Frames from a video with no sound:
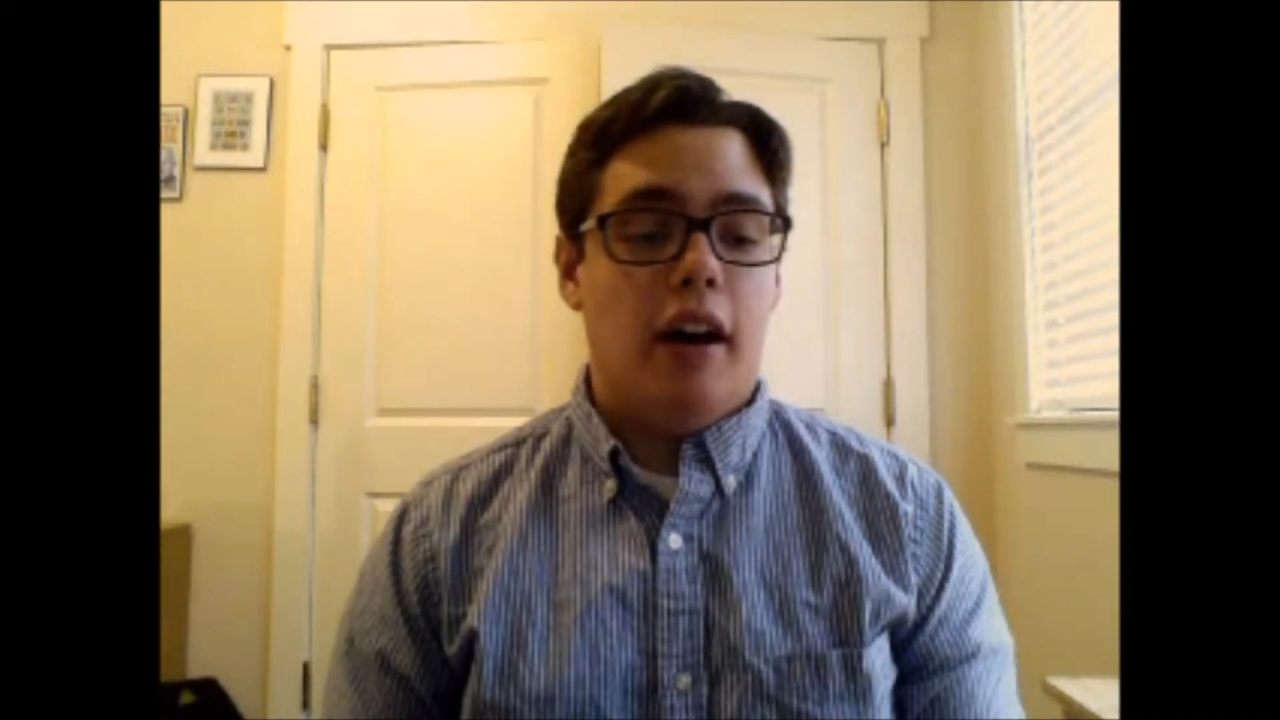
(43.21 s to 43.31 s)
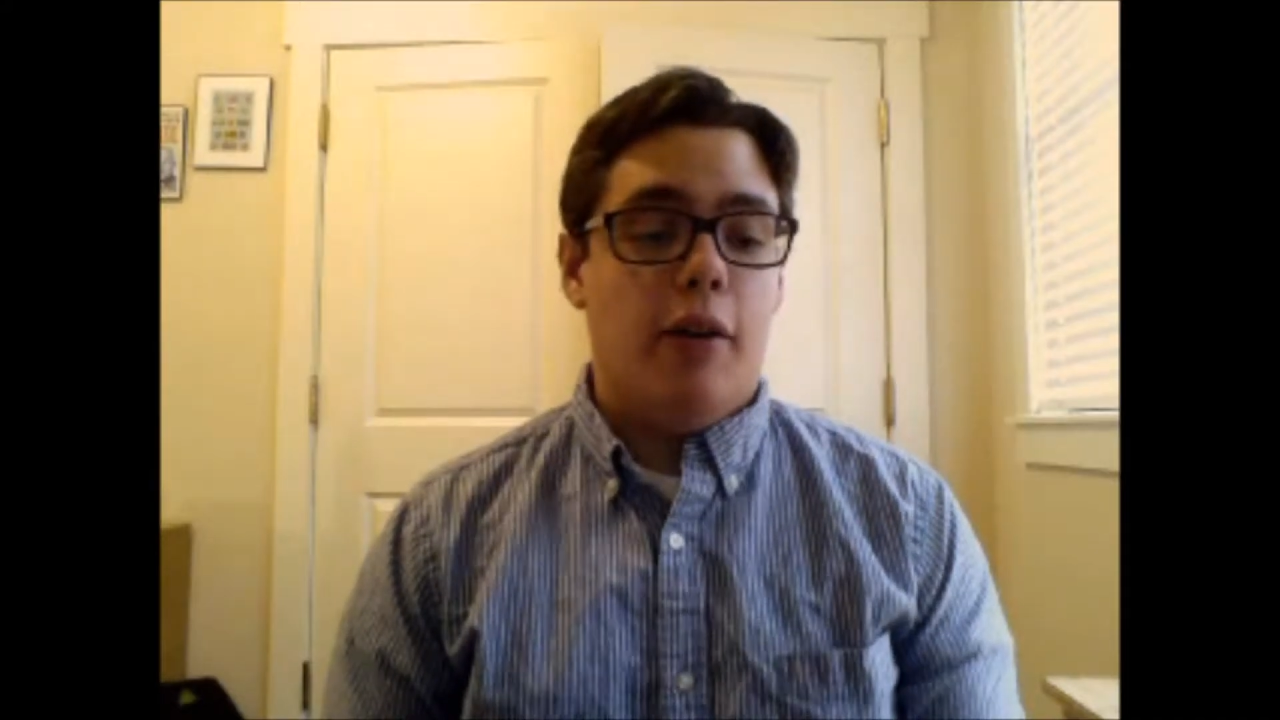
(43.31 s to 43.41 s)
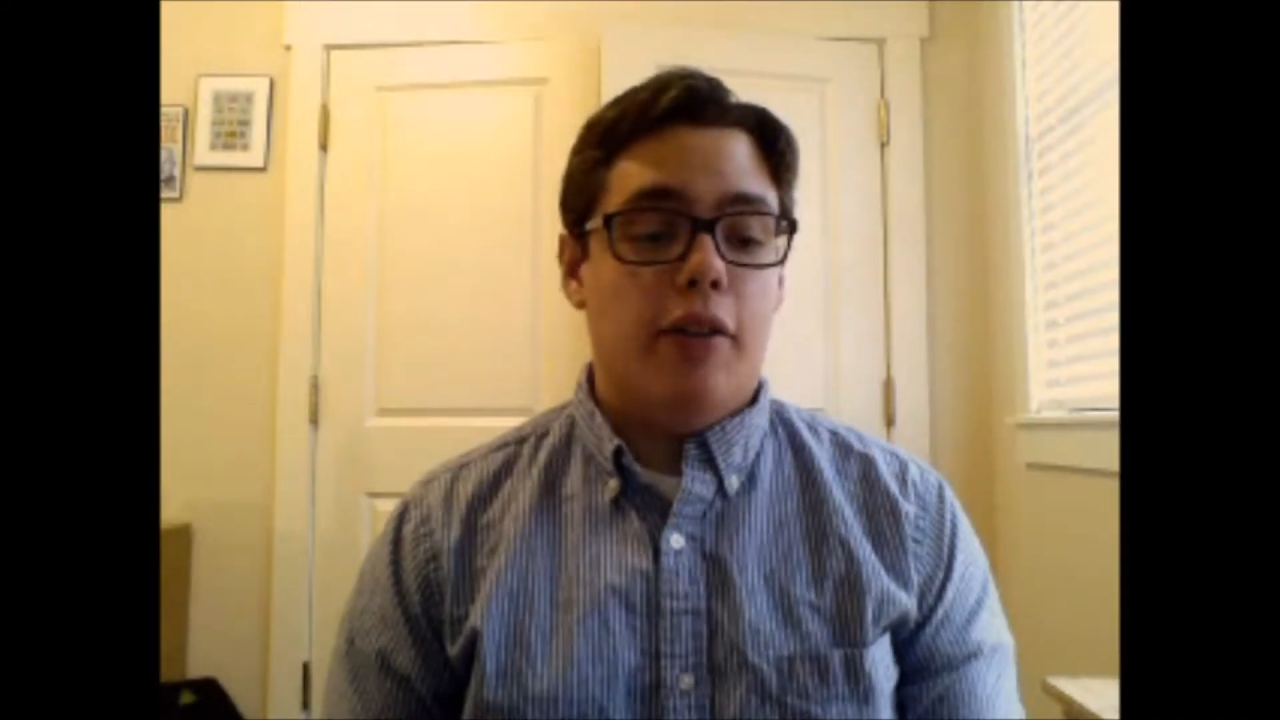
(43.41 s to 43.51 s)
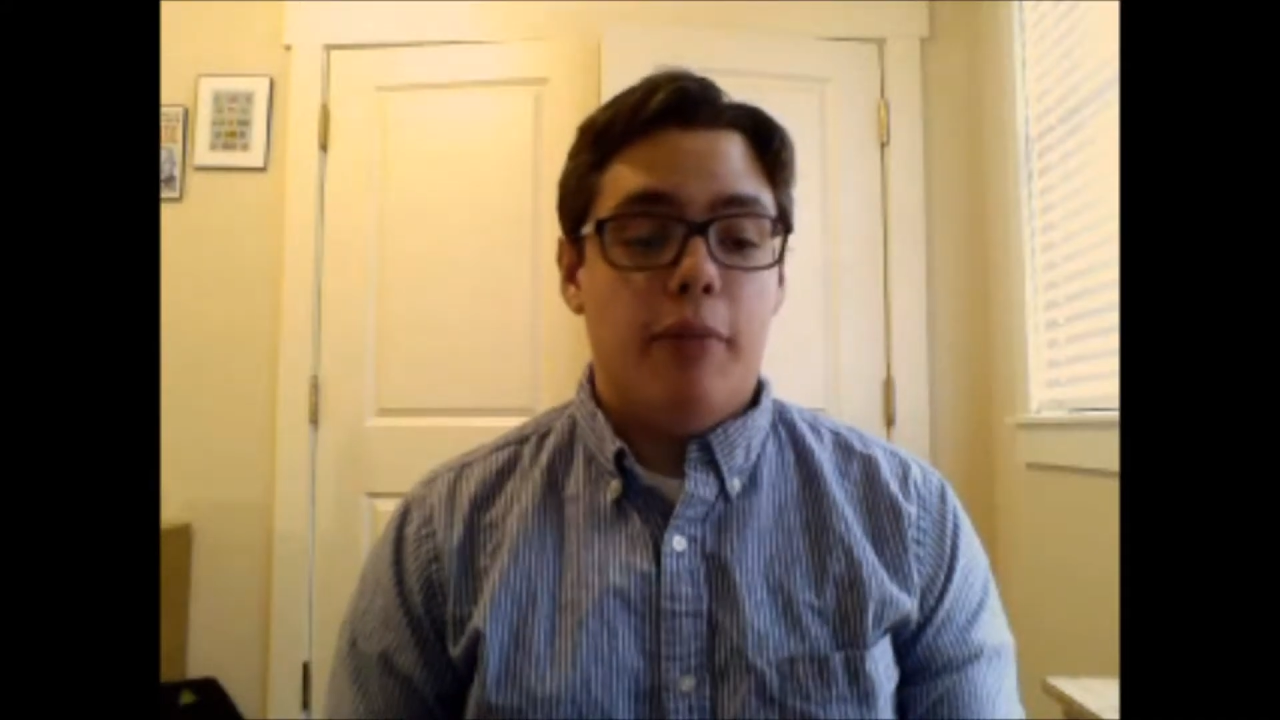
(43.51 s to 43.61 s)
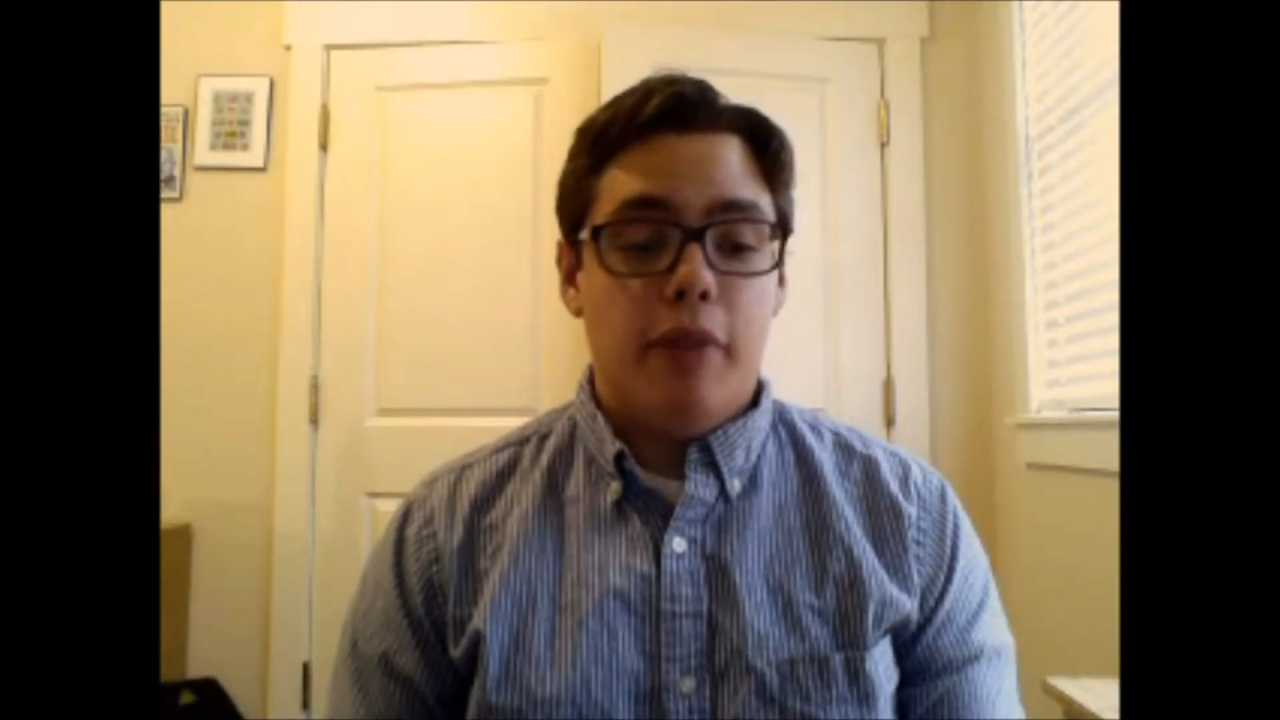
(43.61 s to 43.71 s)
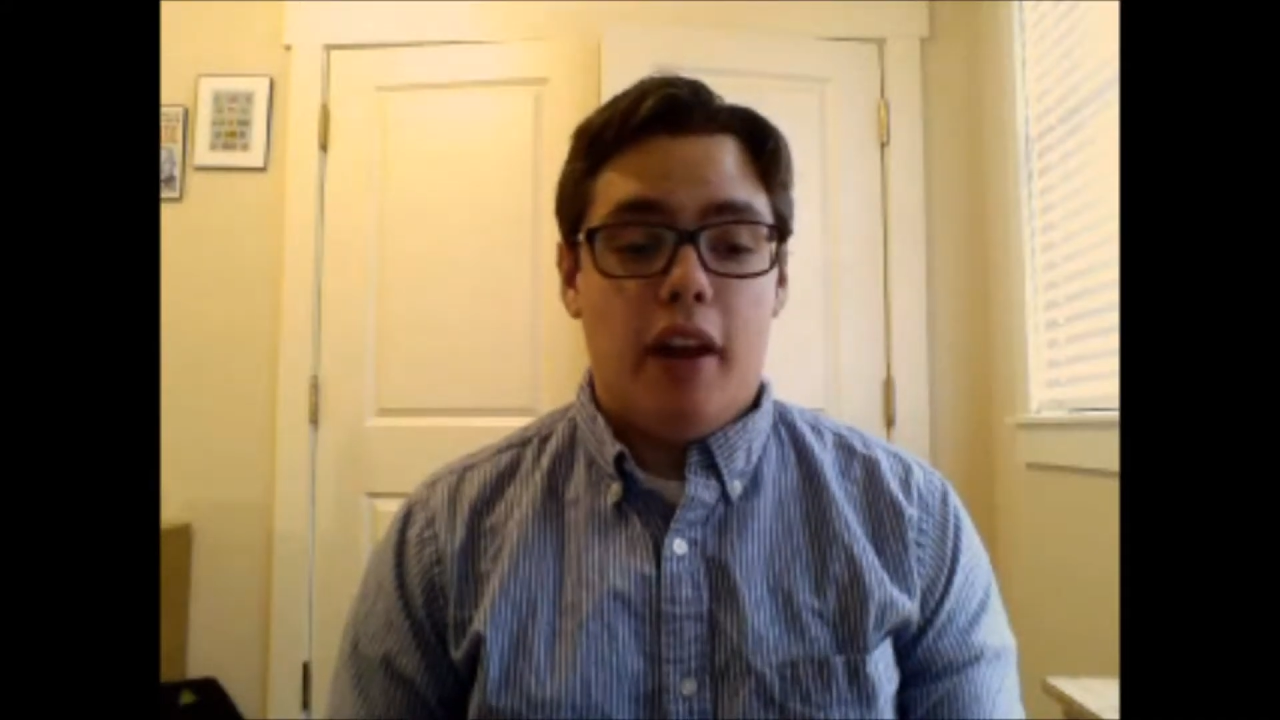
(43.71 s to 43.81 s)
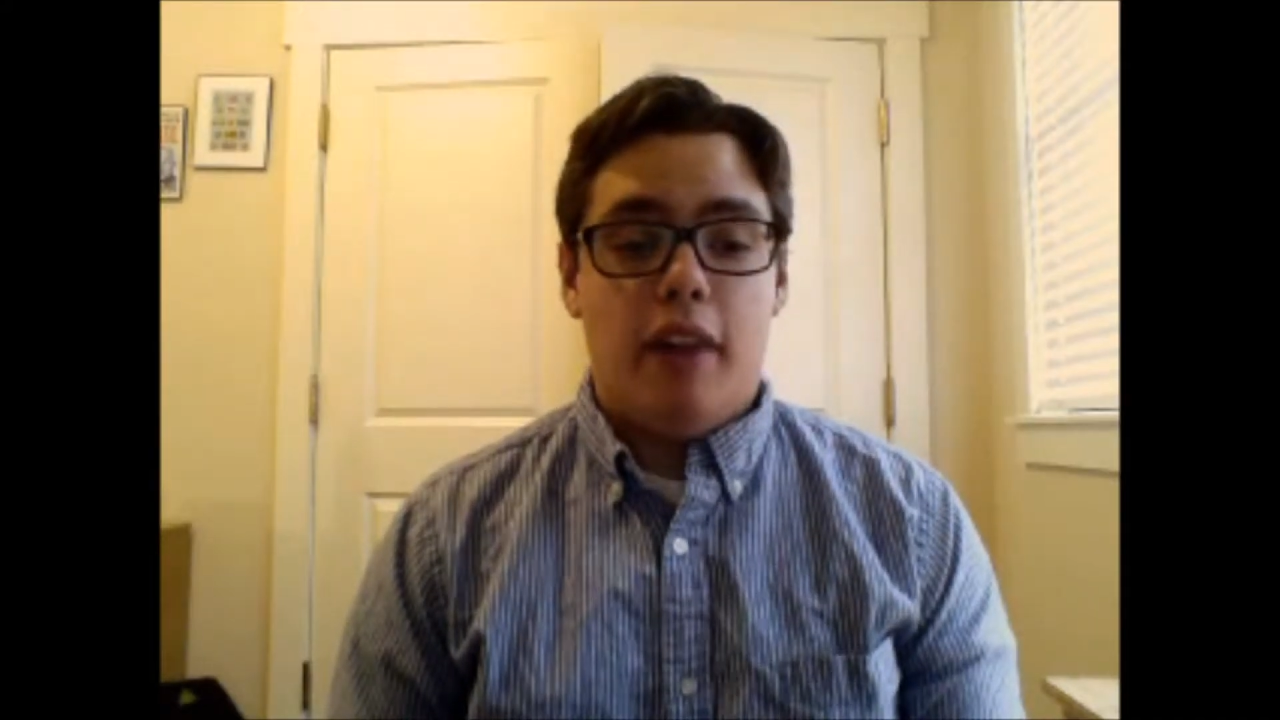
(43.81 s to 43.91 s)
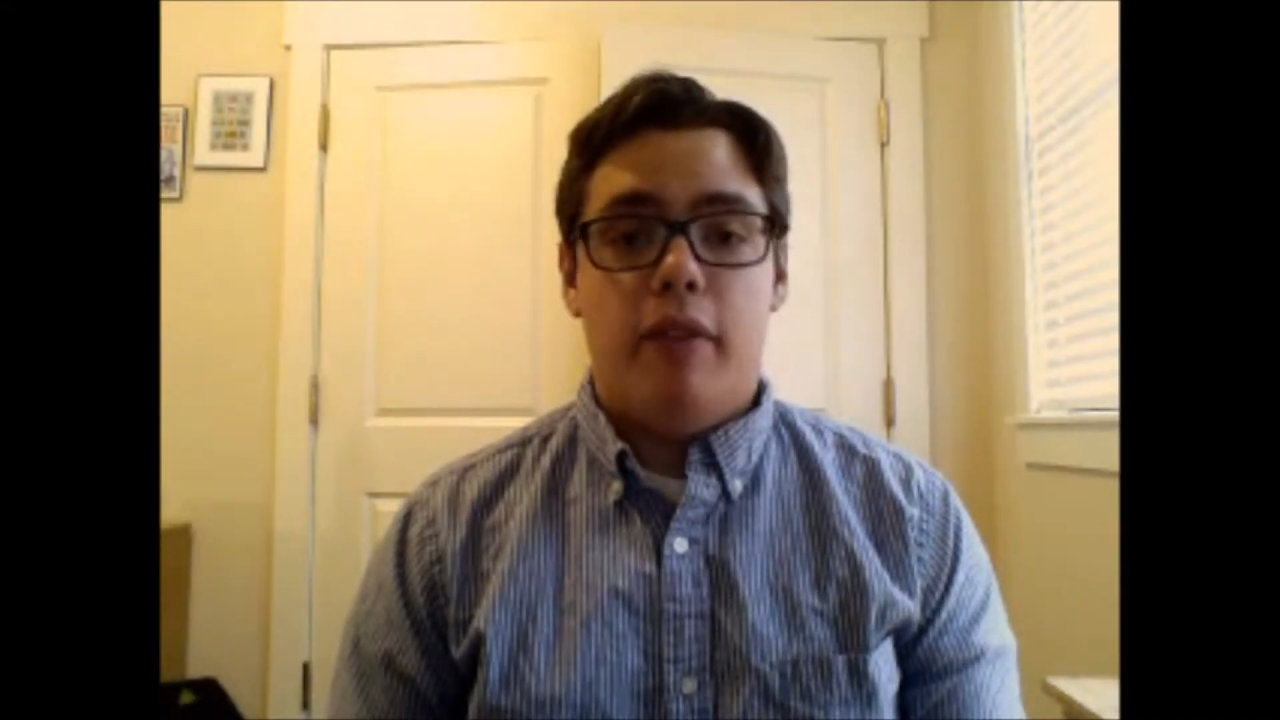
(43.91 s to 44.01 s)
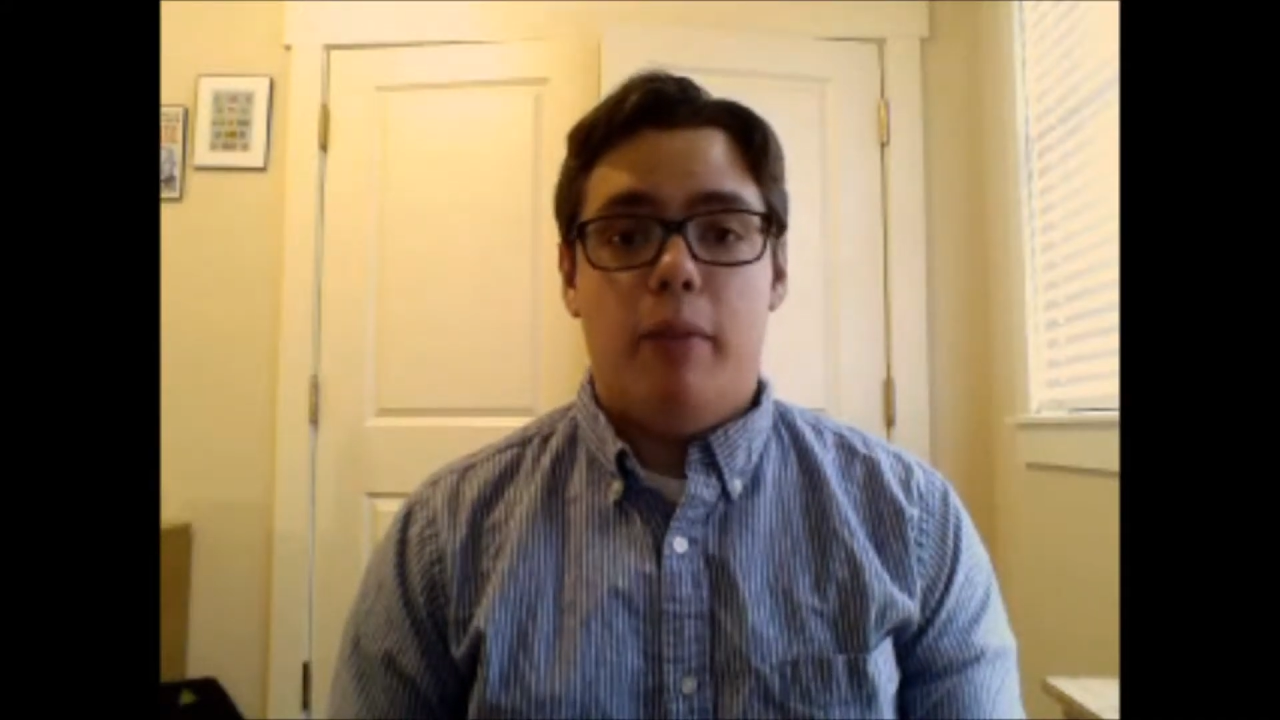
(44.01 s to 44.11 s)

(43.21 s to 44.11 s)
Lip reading: With something like